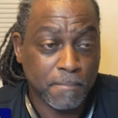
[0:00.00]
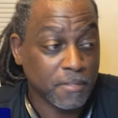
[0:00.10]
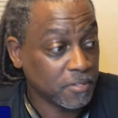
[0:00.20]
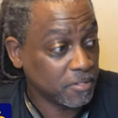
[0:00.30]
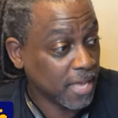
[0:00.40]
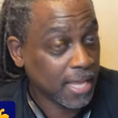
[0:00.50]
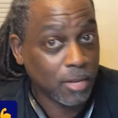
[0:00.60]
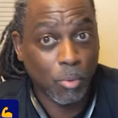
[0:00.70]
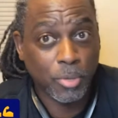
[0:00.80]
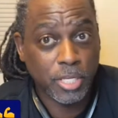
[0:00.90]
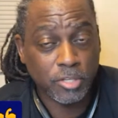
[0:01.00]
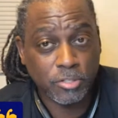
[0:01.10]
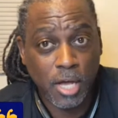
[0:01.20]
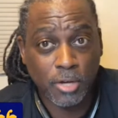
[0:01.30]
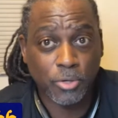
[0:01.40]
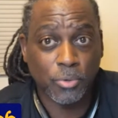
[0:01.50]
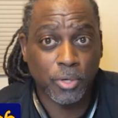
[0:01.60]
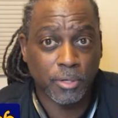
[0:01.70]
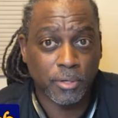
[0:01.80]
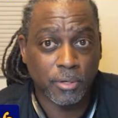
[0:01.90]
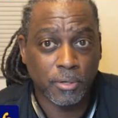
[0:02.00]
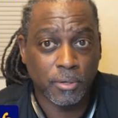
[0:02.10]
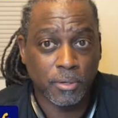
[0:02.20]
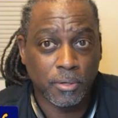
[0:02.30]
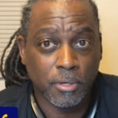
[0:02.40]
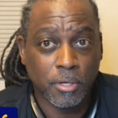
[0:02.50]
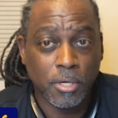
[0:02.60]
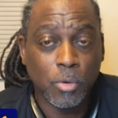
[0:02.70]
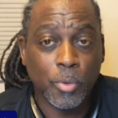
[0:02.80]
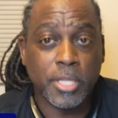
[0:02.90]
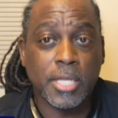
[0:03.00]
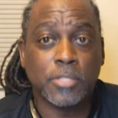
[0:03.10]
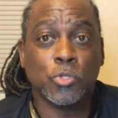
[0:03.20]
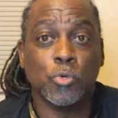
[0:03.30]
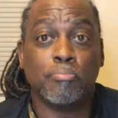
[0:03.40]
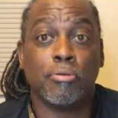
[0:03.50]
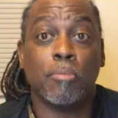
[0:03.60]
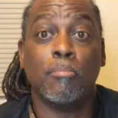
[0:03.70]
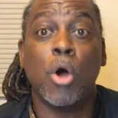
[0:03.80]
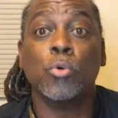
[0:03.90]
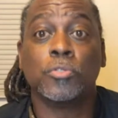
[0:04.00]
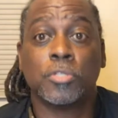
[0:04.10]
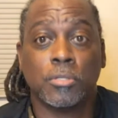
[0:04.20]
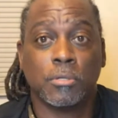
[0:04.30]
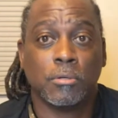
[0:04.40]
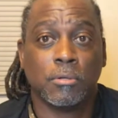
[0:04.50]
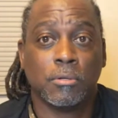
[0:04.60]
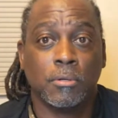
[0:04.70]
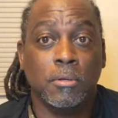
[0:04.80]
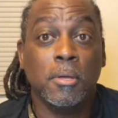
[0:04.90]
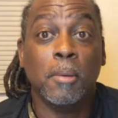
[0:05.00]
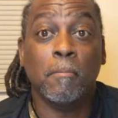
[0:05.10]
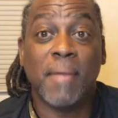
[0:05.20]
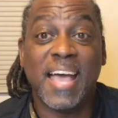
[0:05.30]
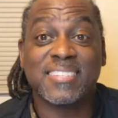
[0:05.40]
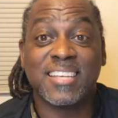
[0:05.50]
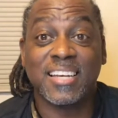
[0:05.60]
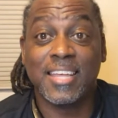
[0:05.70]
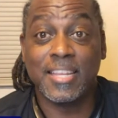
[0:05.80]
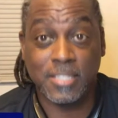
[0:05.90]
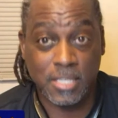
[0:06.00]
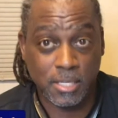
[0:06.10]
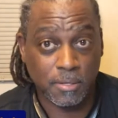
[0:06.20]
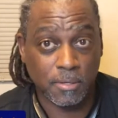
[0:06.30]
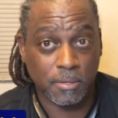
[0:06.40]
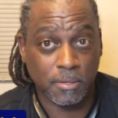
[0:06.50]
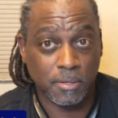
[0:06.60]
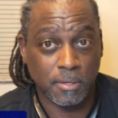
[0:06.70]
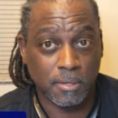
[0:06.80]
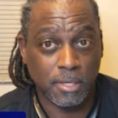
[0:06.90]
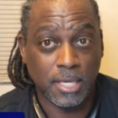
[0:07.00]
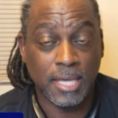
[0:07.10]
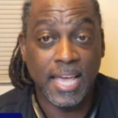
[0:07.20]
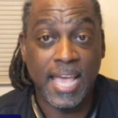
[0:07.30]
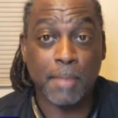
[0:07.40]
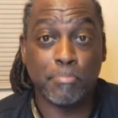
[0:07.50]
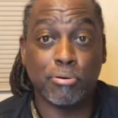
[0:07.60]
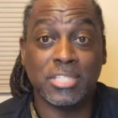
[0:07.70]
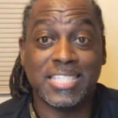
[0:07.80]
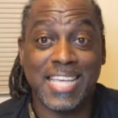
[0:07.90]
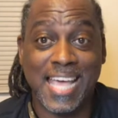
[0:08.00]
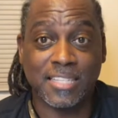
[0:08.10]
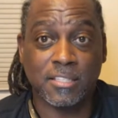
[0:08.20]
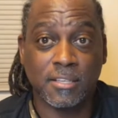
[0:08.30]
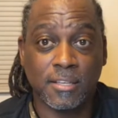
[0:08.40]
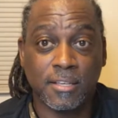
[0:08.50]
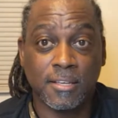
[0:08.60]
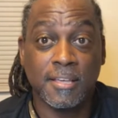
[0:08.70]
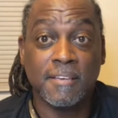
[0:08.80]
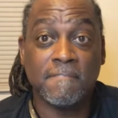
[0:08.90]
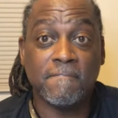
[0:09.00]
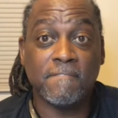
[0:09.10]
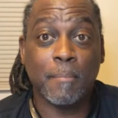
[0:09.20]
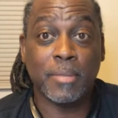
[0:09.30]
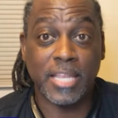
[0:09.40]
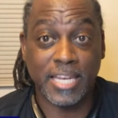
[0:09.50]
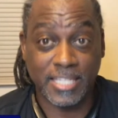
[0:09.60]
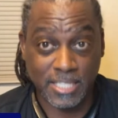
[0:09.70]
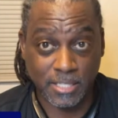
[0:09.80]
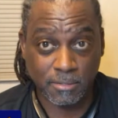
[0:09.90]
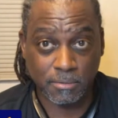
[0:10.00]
It's exactly what we need to start doing. We need to promote masculinity and protect femininity.